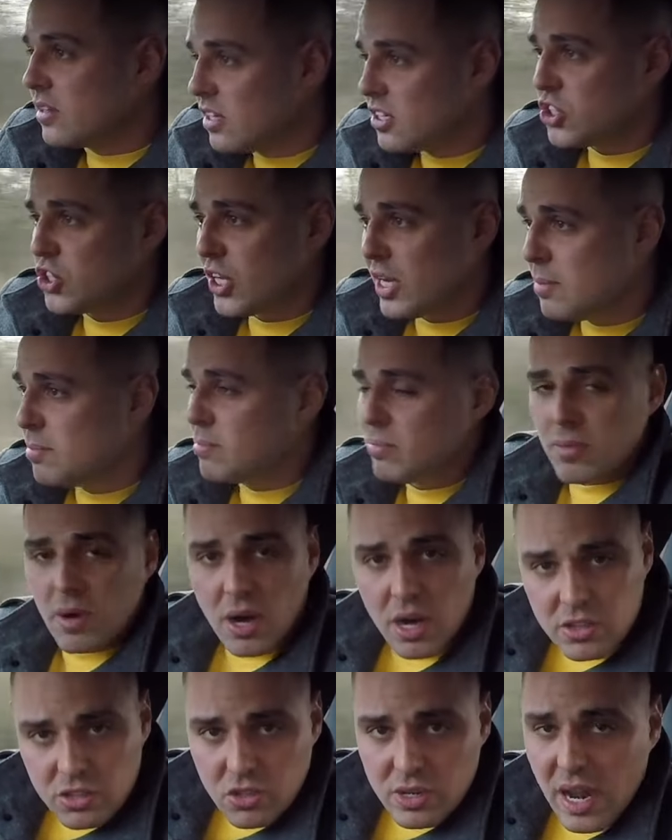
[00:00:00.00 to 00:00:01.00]
The gym,
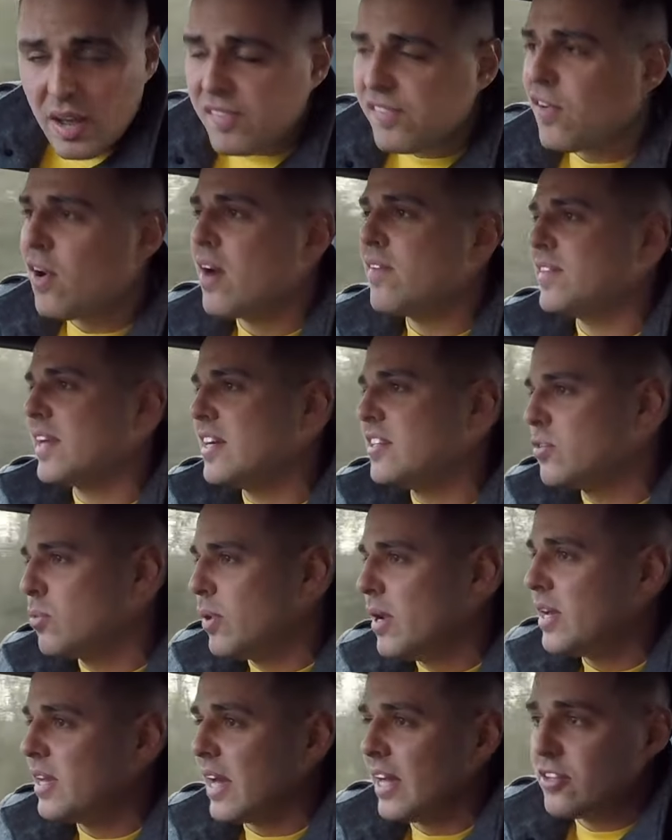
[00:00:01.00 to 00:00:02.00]
I do that 5 days a
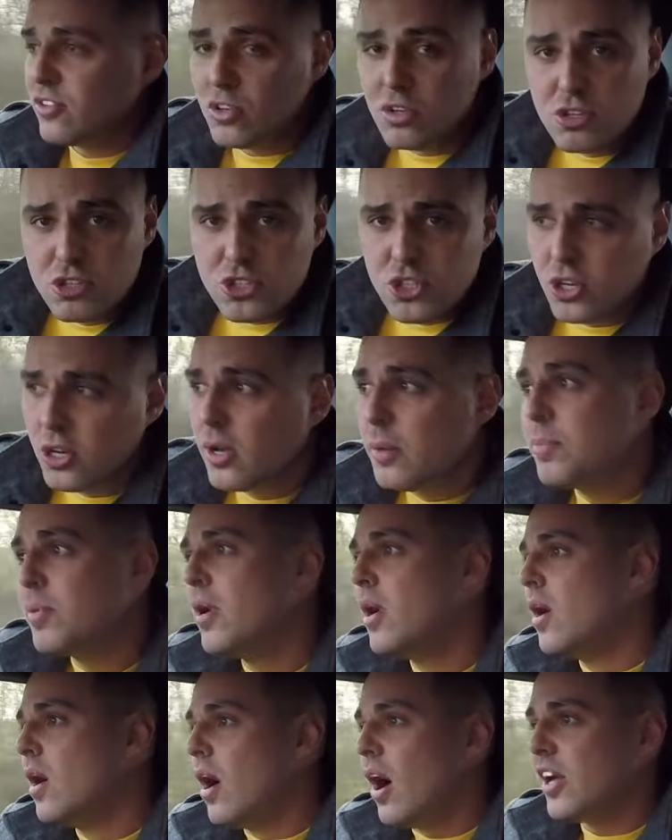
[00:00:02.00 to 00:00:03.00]
week, and
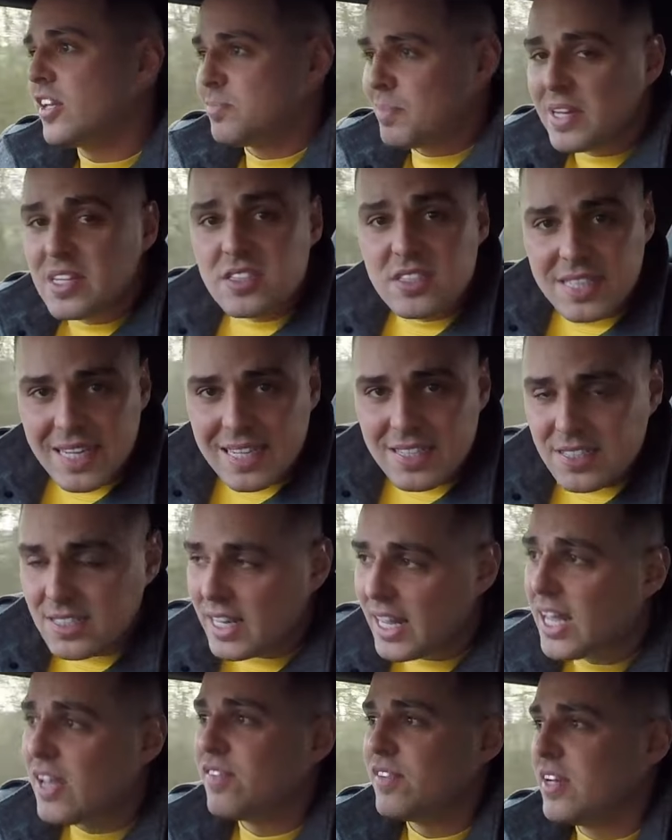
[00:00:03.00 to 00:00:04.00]
YouTube, I spend 6
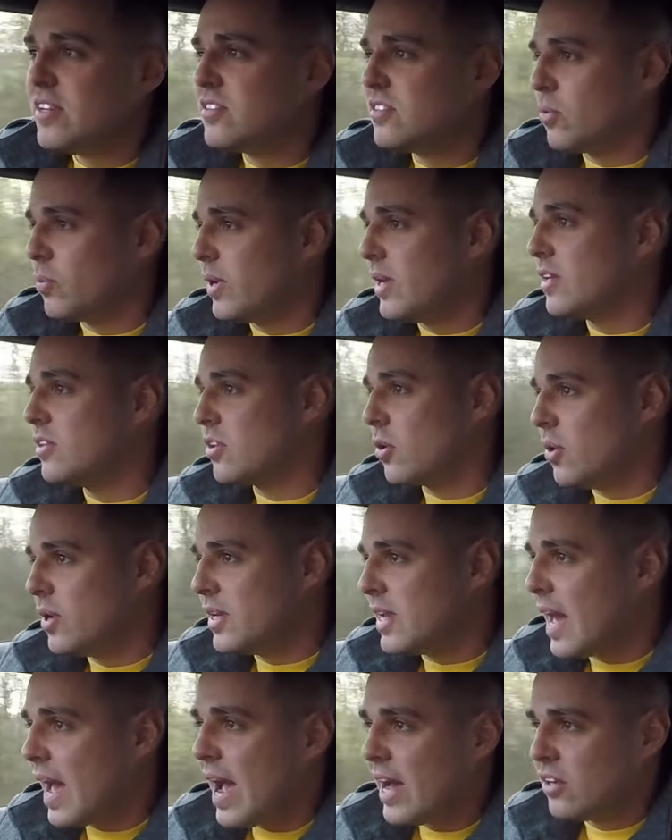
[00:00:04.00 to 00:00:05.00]
evenings a week
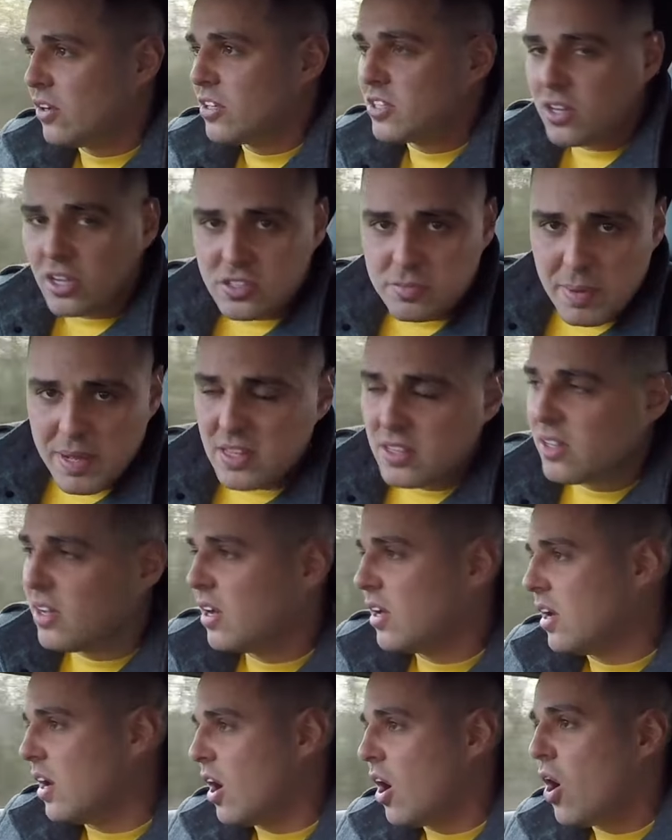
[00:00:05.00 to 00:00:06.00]
doing that, and I spend a
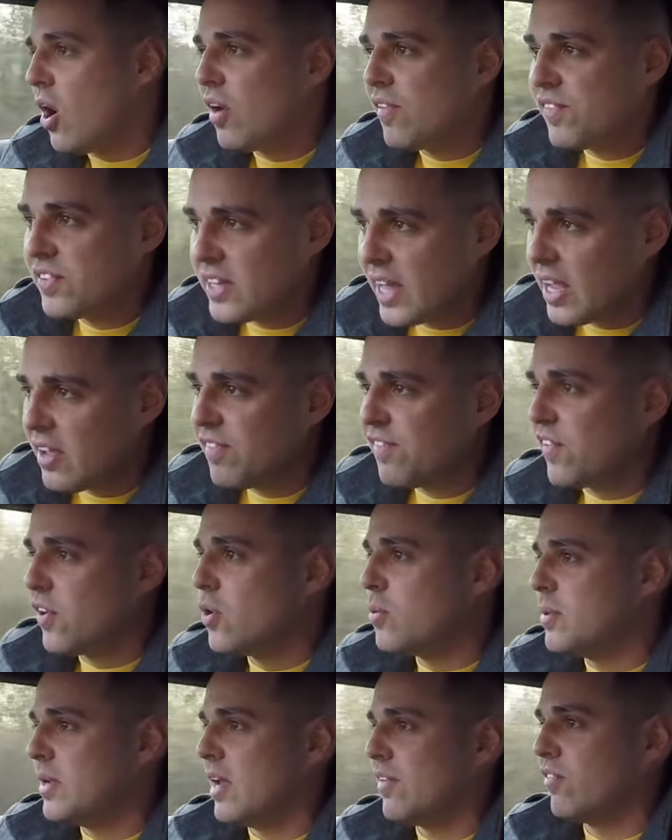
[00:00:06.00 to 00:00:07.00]
half a day
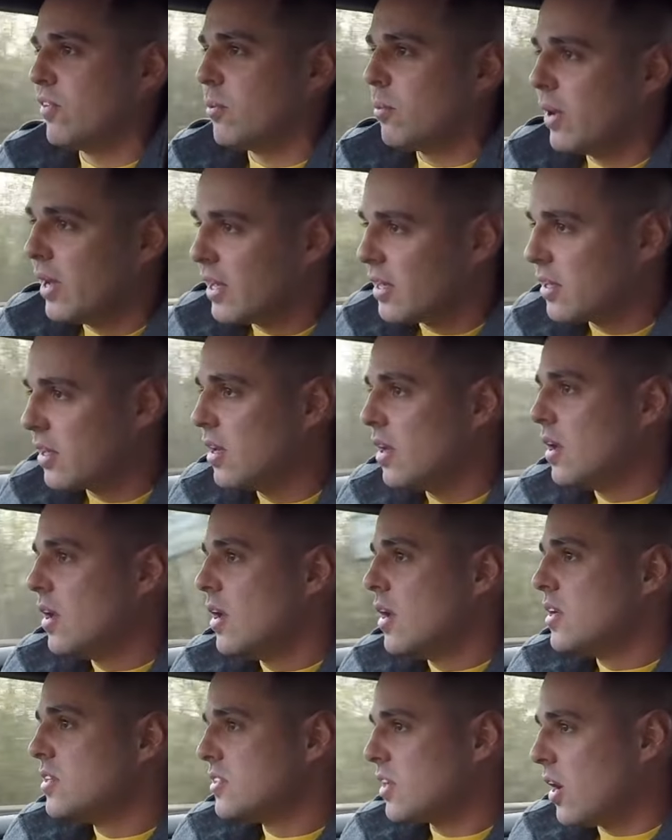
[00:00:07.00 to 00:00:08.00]
filming every week.
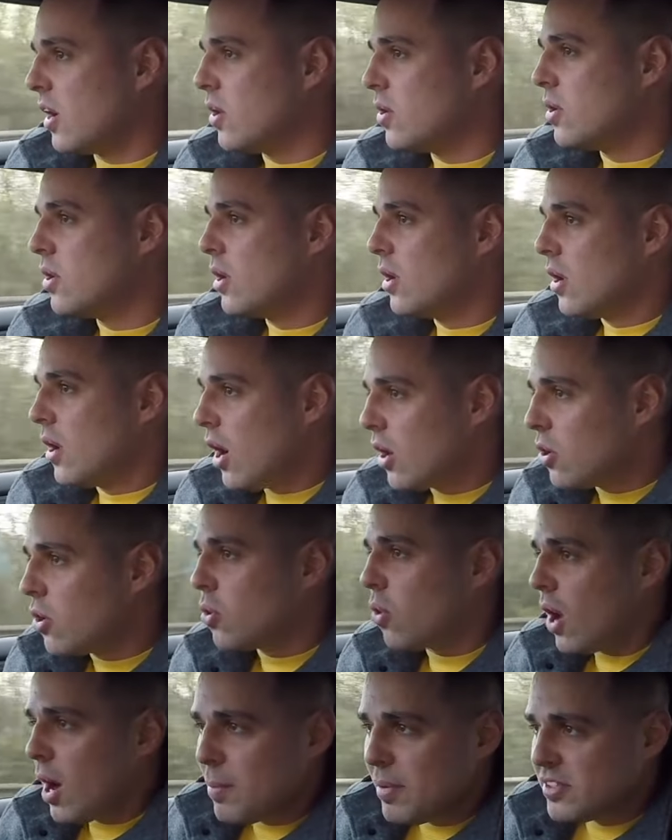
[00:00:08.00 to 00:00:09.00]
So I've
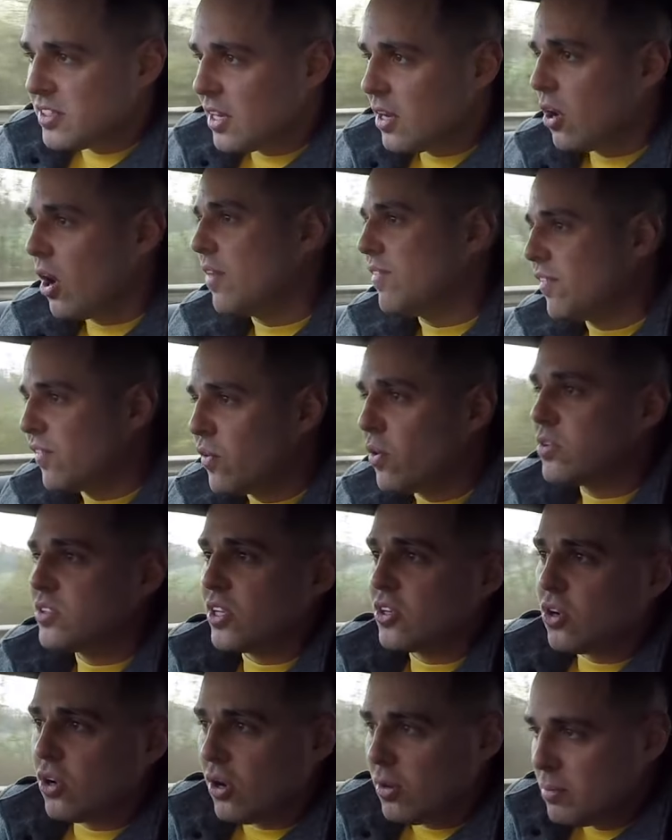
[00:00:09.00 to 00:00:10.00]
got quite a busy life. I've
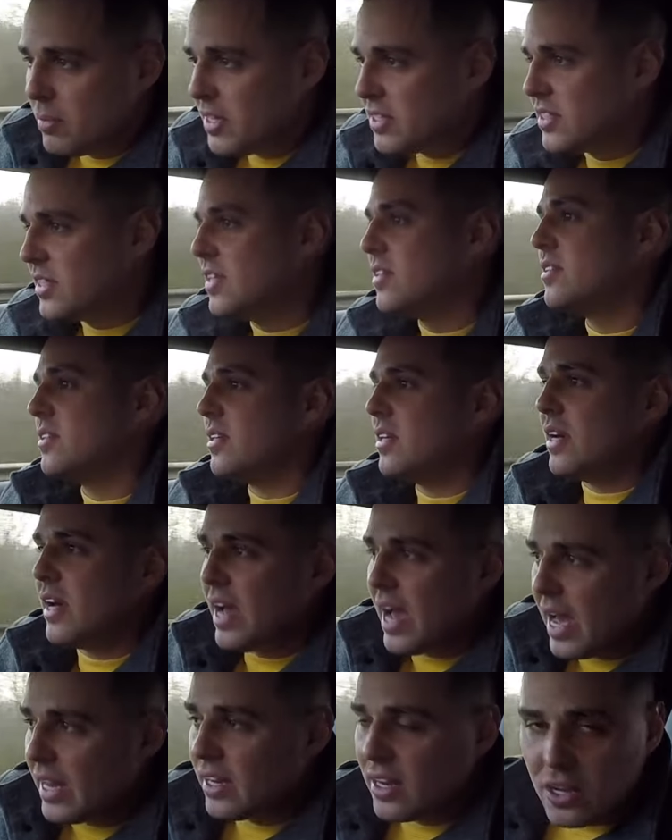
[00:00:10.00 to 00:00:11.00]
also got a missus
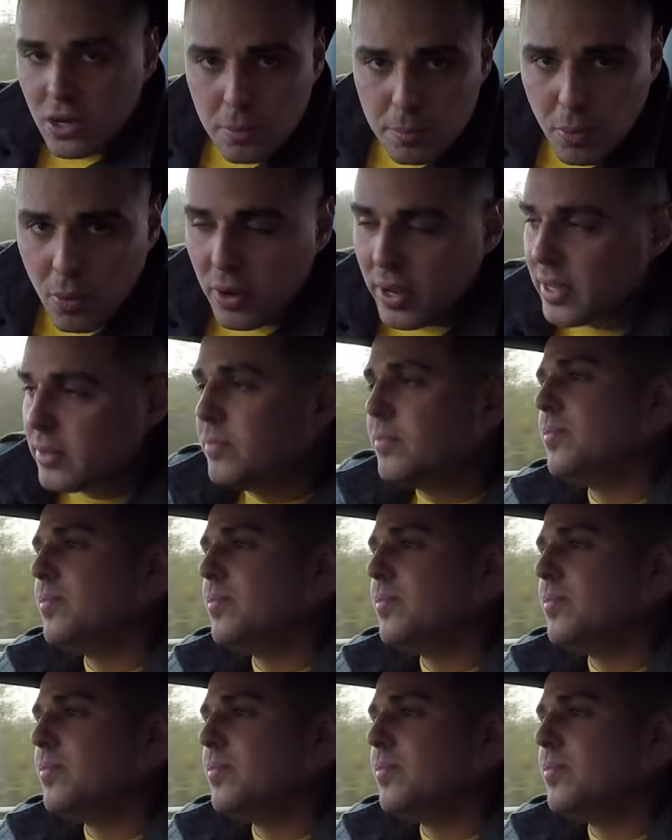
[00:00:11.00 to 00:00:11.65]
and a little boy.